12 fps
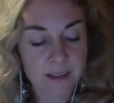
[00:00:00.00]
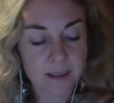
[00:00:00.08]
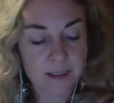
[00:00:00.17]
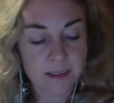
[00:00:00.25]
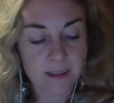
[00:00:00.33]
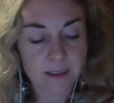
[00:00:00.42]

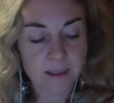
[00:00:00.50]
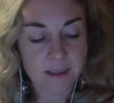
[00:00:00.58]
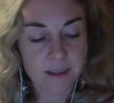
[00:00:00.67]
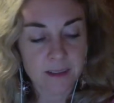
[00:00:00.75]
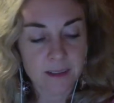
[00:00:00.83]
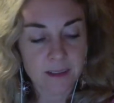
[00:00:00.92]

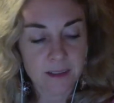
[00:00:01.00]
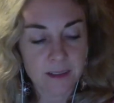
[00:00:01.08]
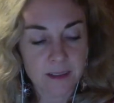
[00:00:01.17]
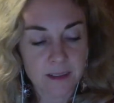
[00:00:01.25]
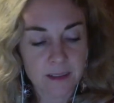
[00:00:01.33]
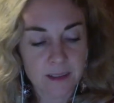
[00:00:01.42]

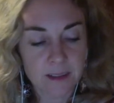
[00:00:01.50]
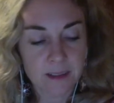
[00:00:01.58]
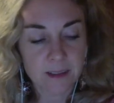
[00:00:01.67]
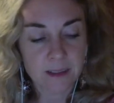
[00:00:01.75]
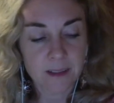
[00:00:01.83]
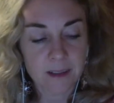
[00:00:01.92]

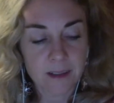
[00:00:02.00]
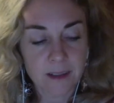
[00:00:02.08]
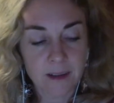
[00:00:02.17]
(silence)